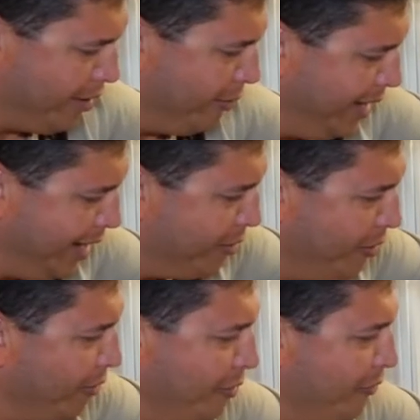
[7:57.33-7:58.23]
Really
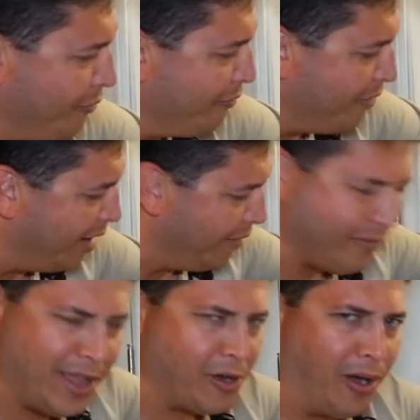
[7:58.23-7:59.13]
cool little
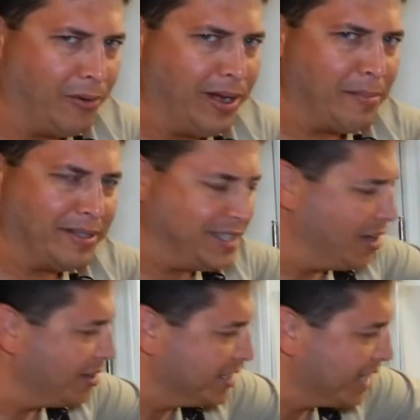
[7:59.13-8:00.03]
vehicle. I really missed
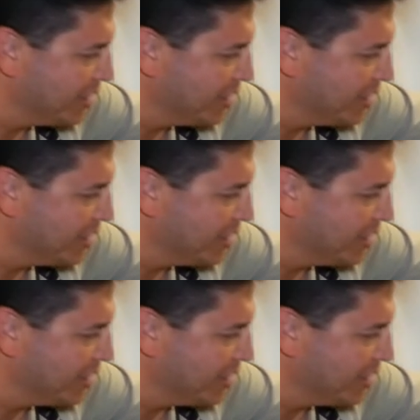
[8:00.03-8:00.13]
out on these